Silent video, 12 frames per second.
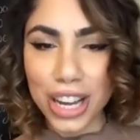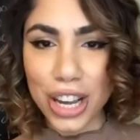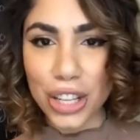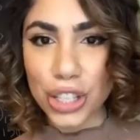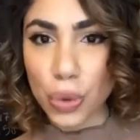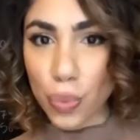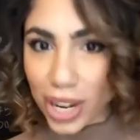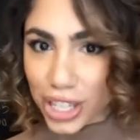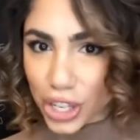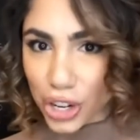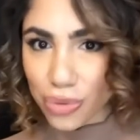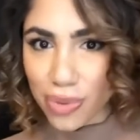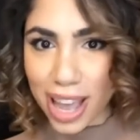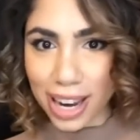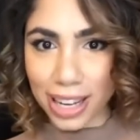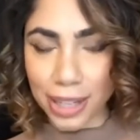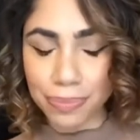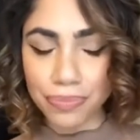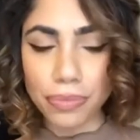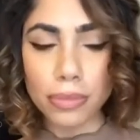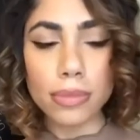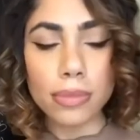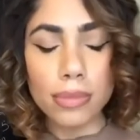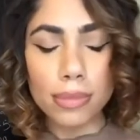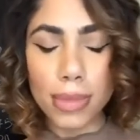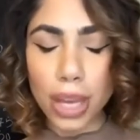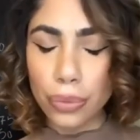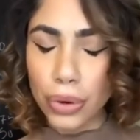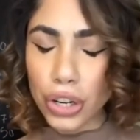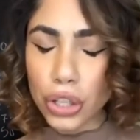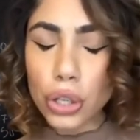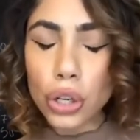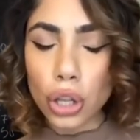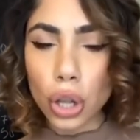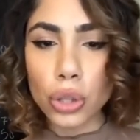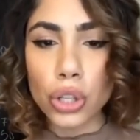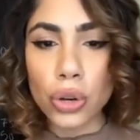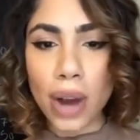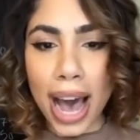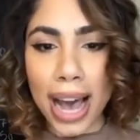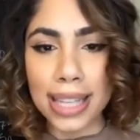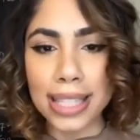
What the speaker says: So once you're ready, I want you to close your eyes,